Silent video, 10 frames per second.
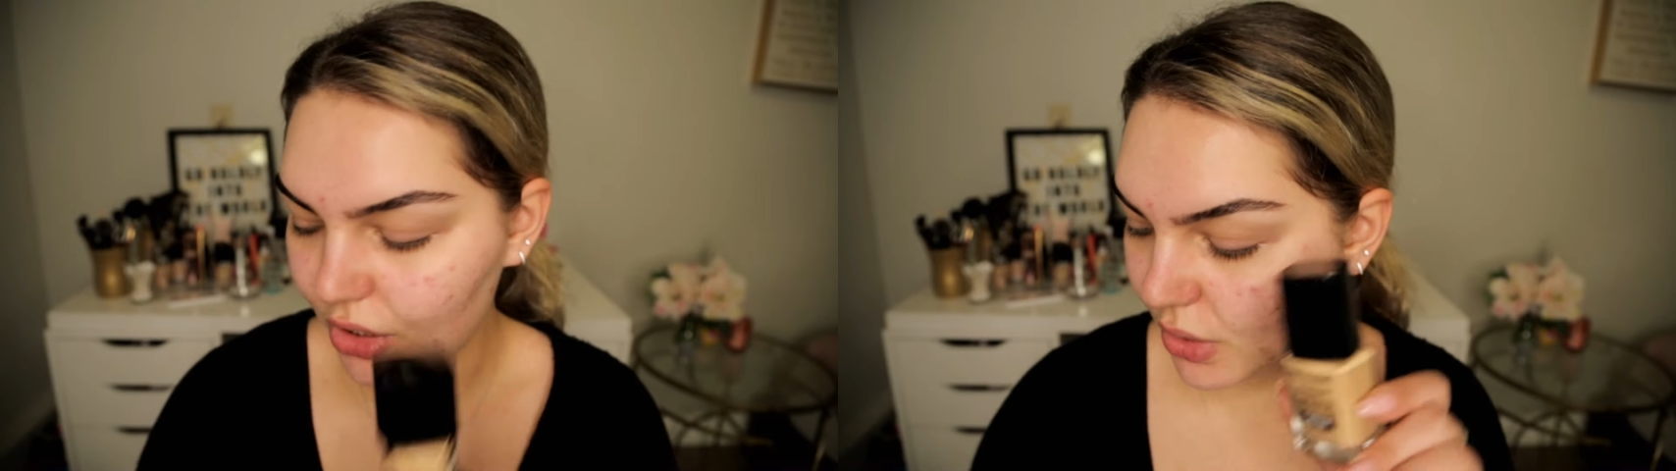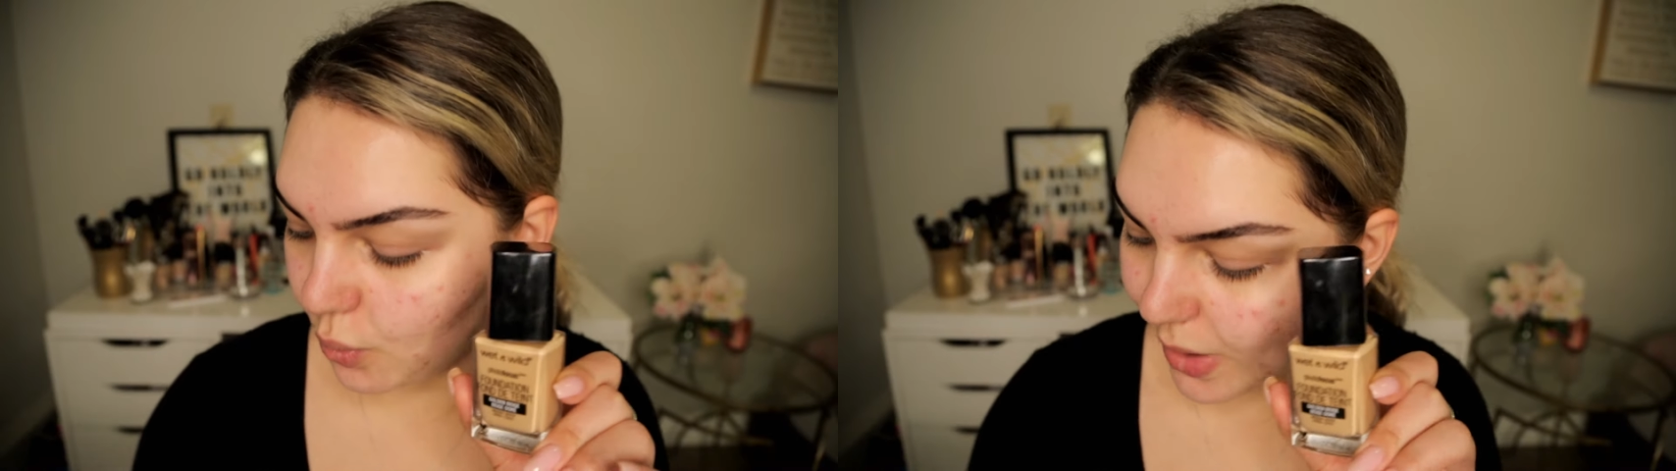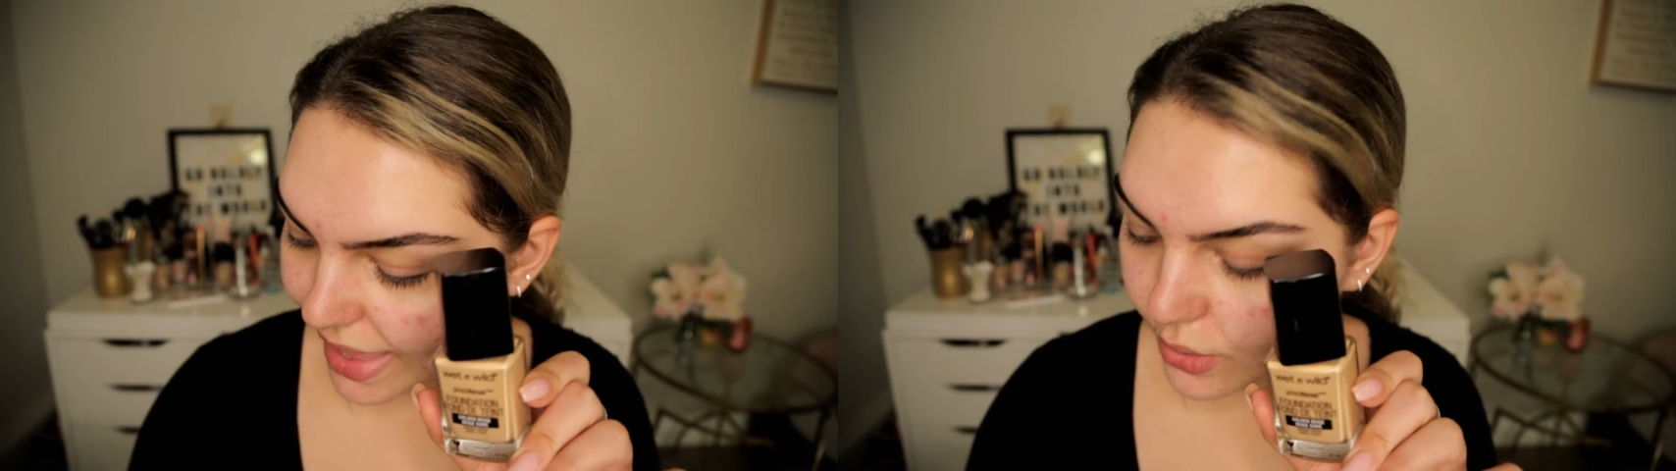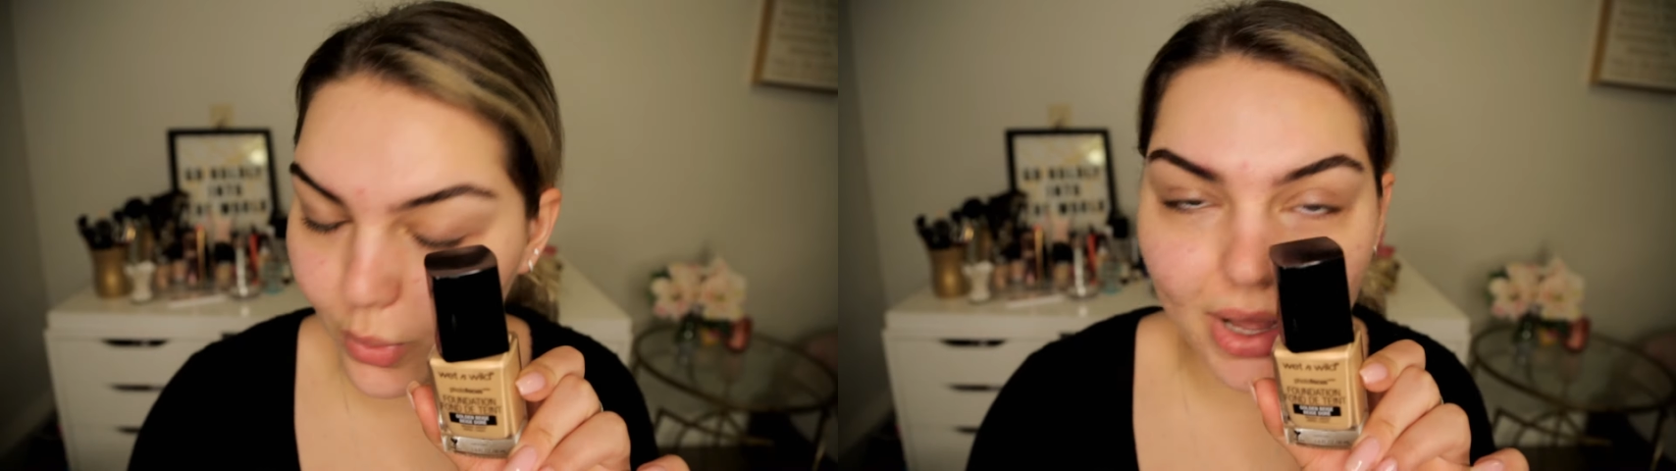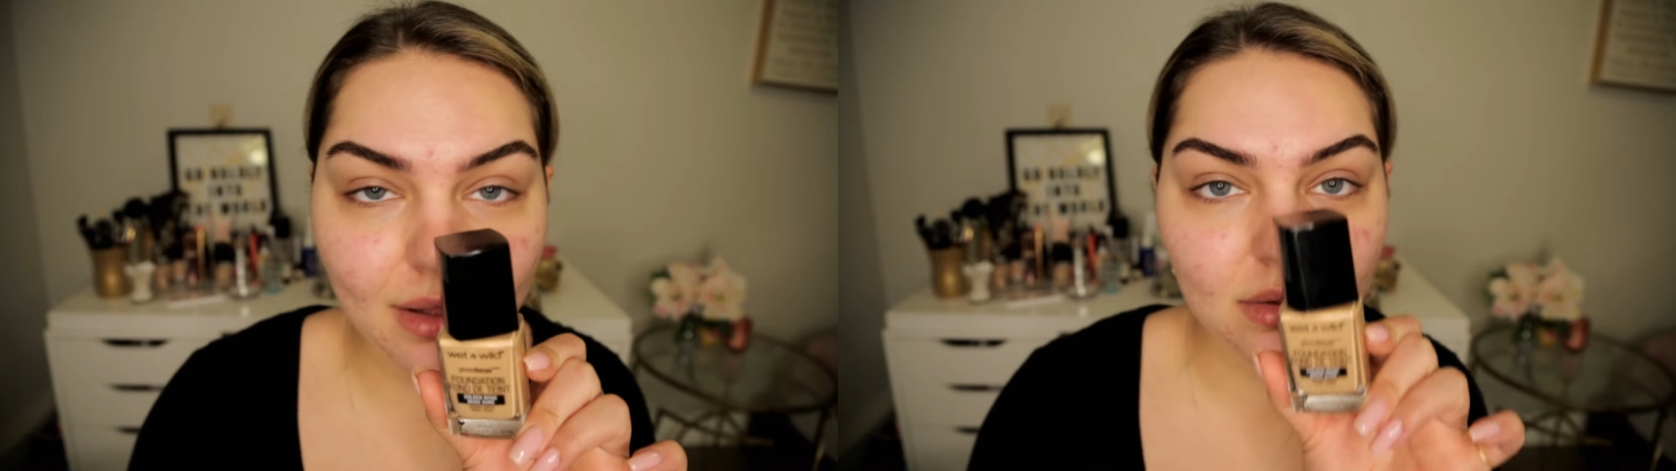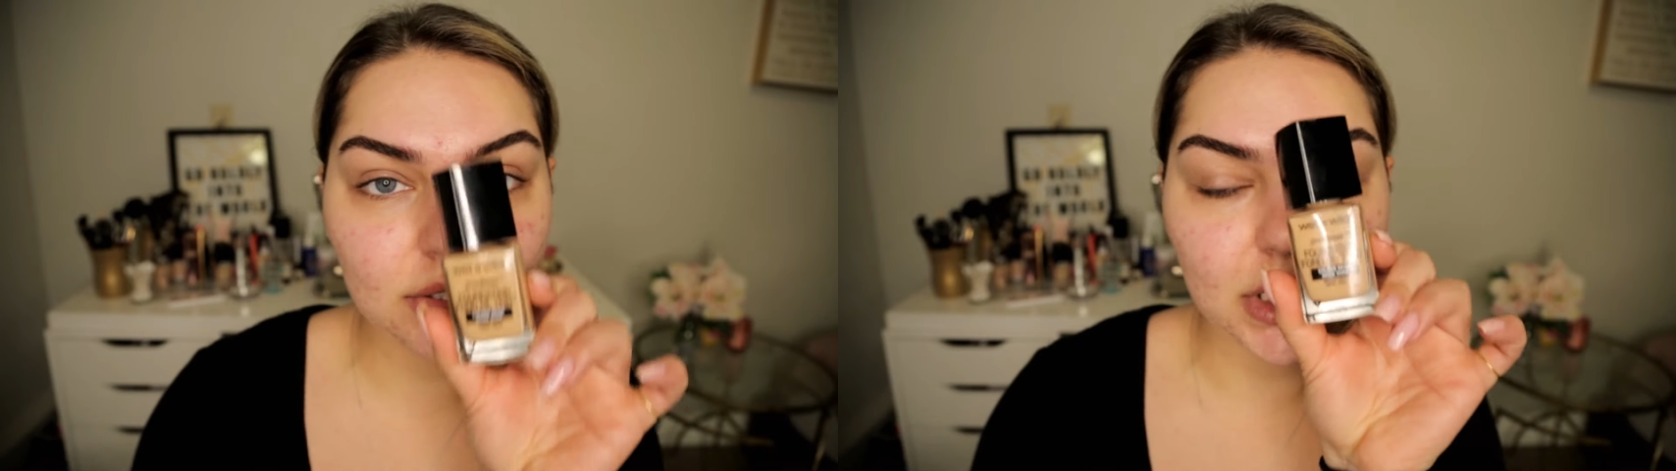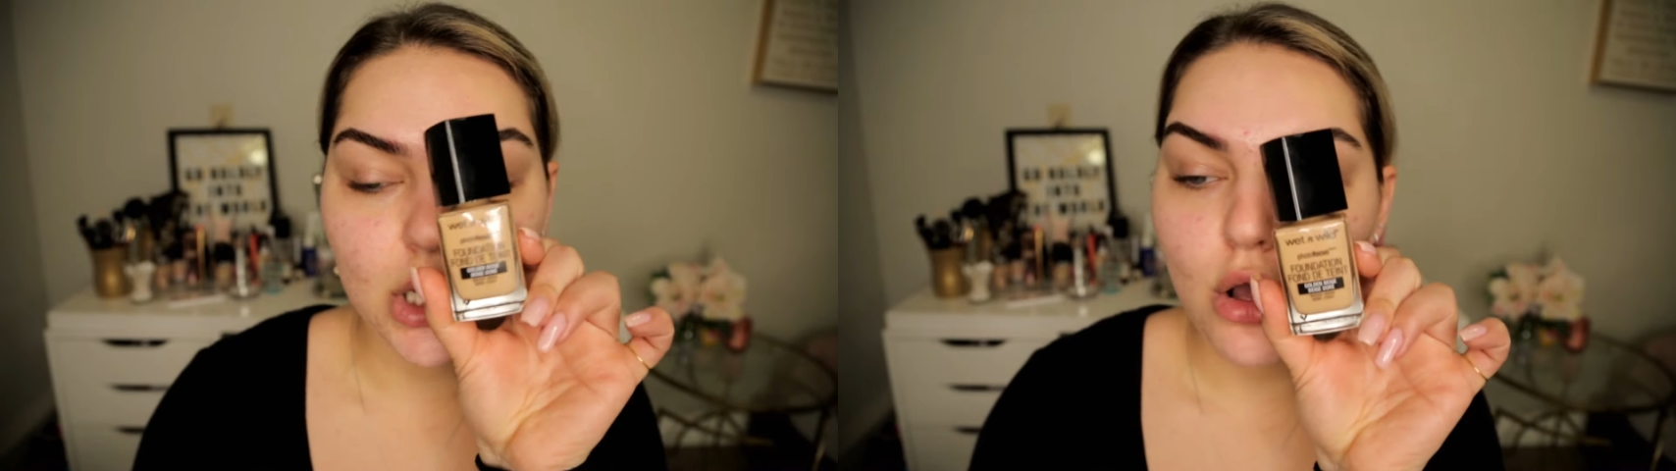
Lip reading: the Wet n Wild